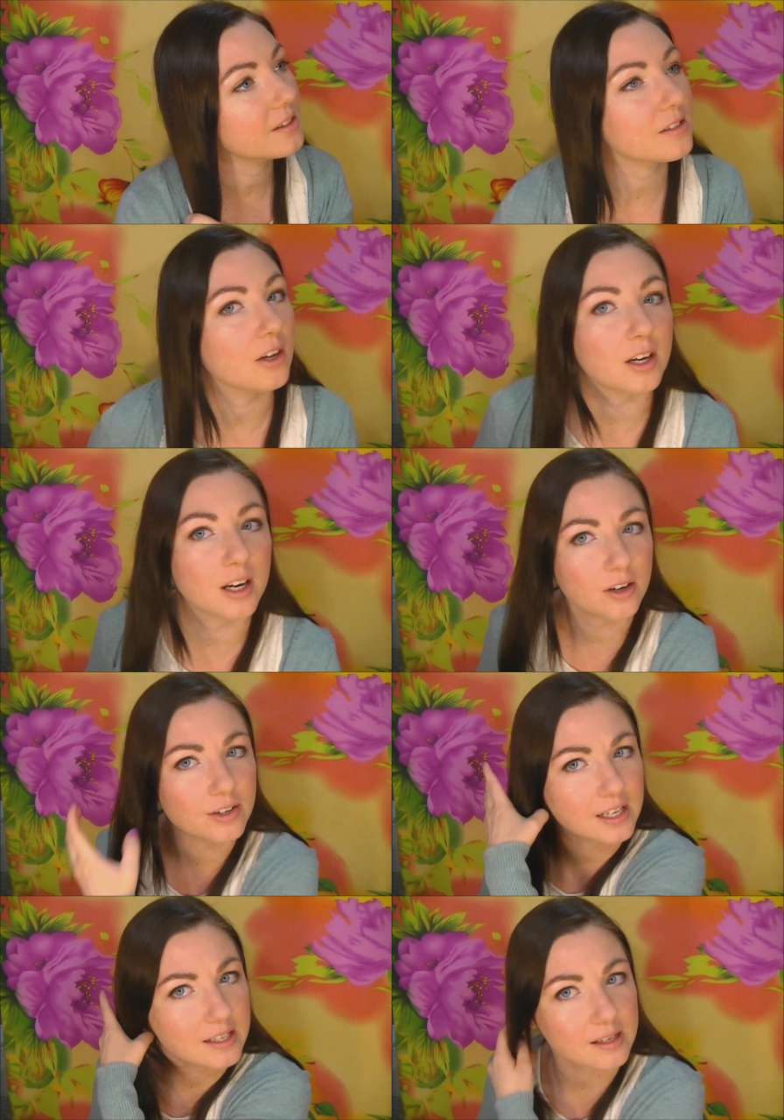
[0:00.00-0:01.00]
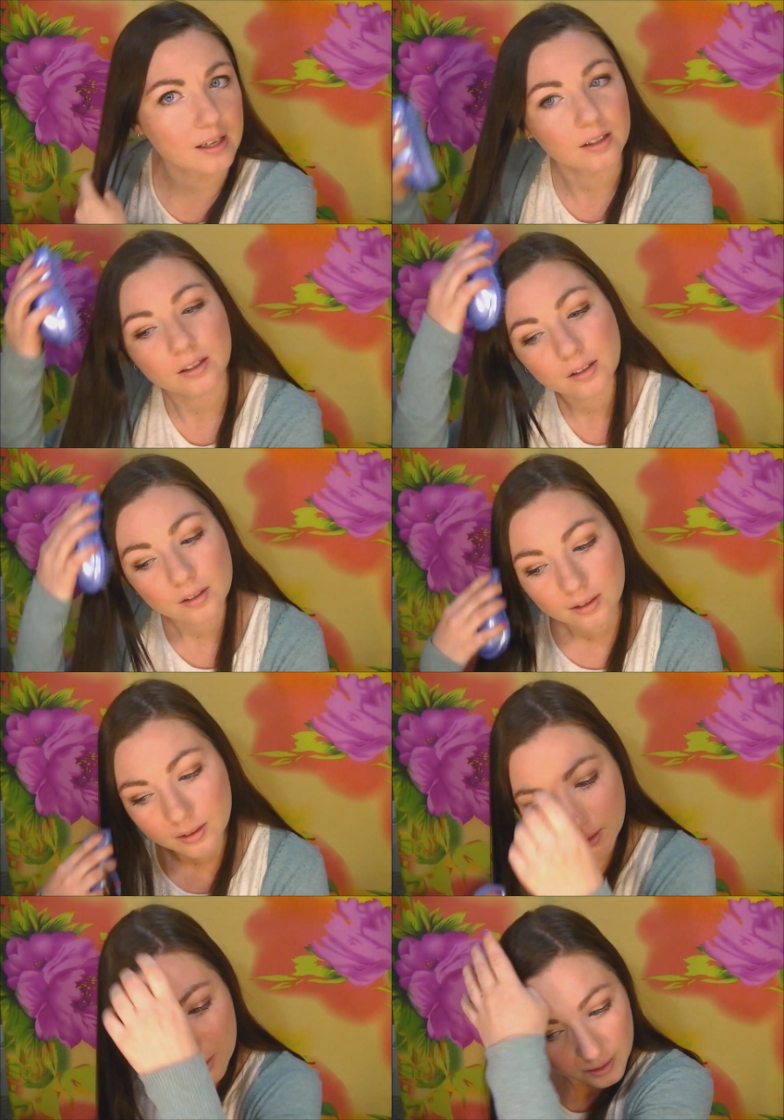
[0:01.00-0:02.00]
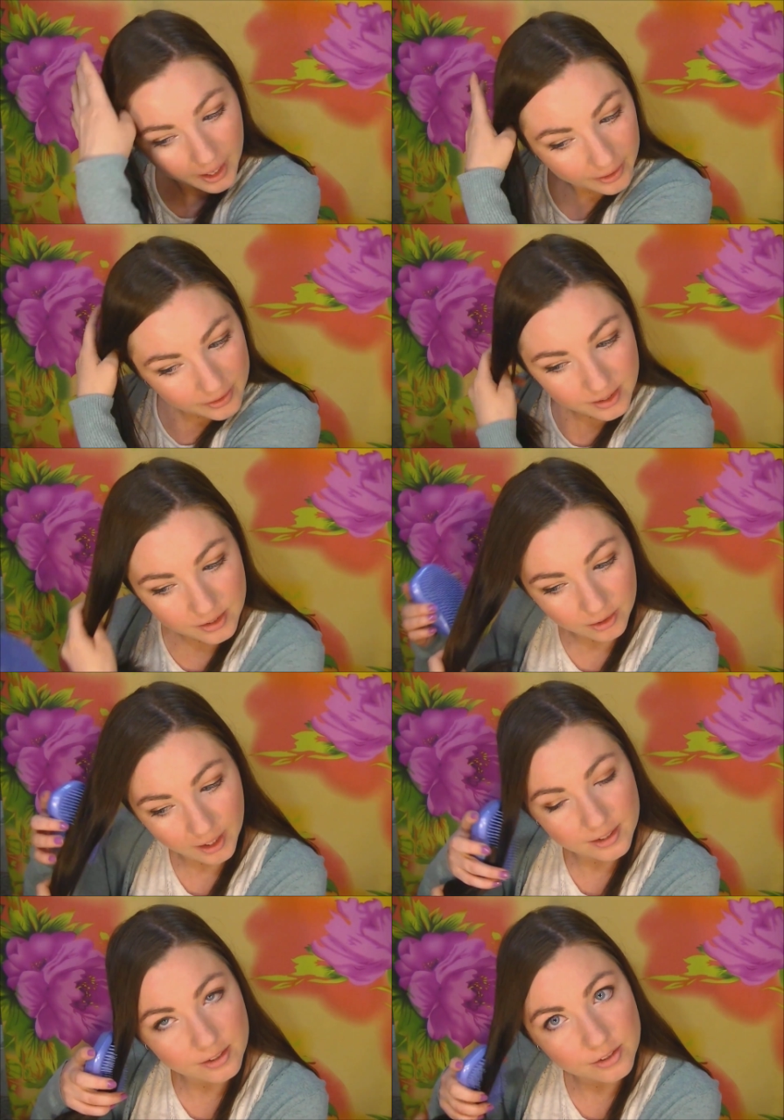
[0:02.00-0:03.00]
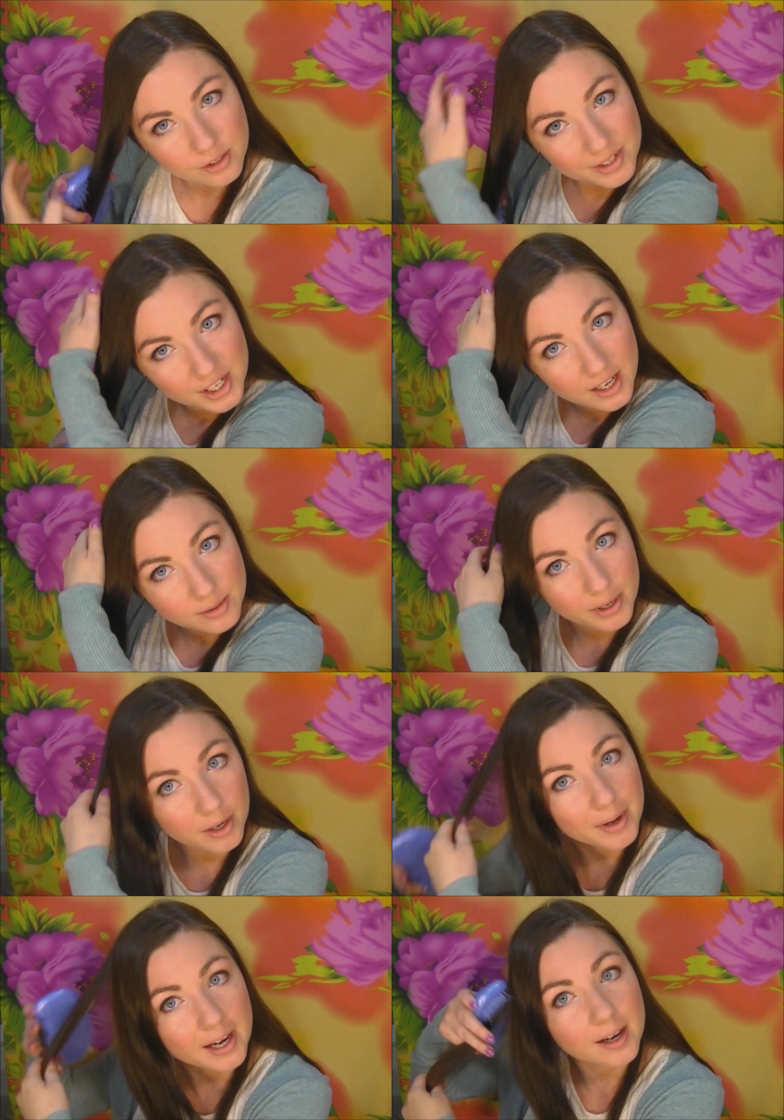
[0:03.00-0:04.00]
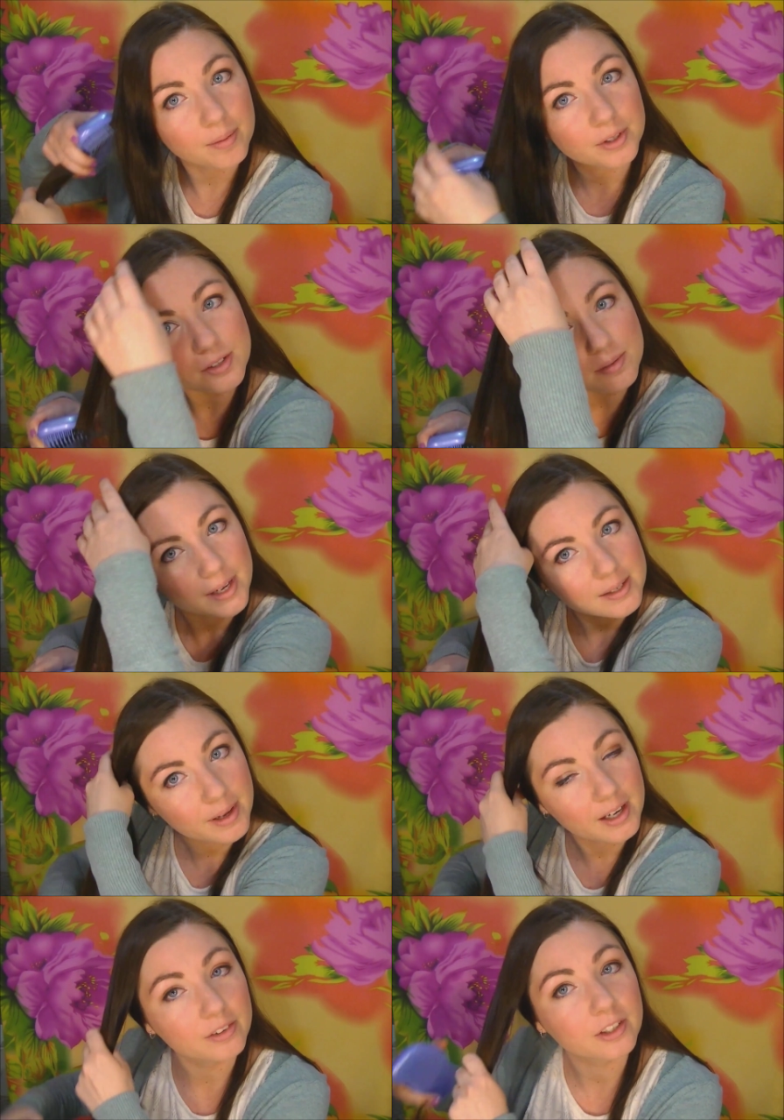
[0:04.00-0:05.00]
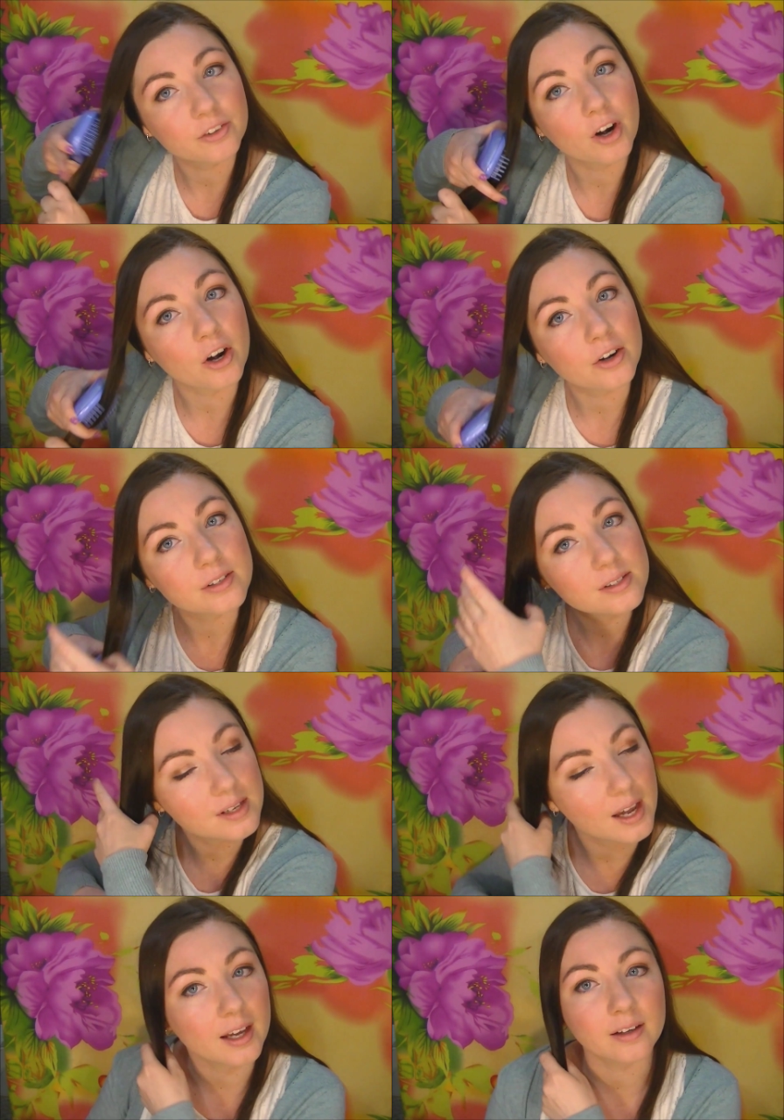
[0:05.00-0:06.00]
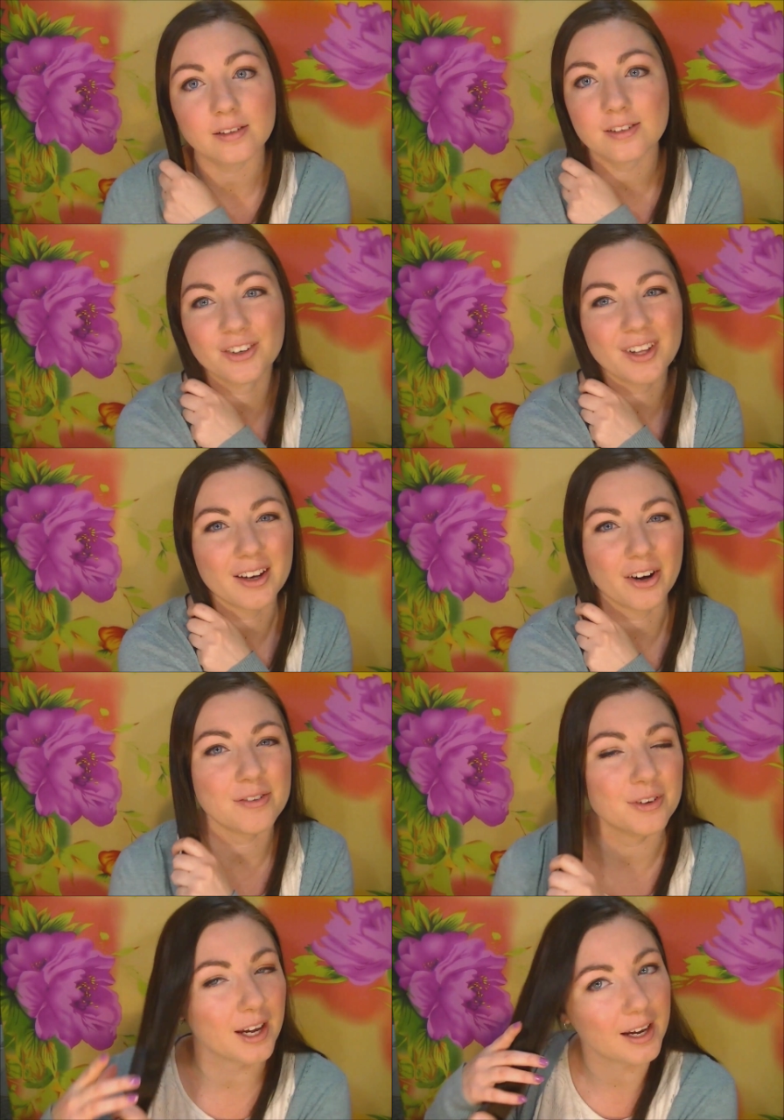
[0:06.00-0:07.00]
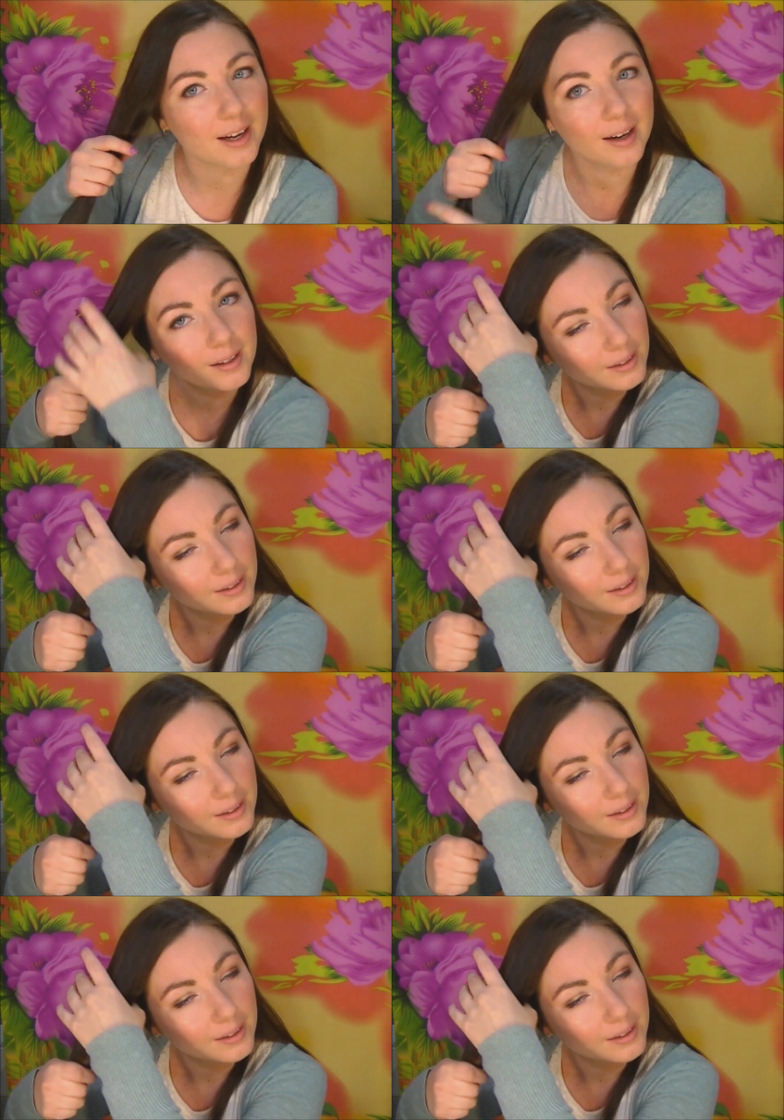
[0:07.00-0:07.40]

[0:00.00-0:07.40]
So yeah, no teasing. I also don't like to use too much hairspray on my hair because it makes my hair really gross and it's not that great for your hair.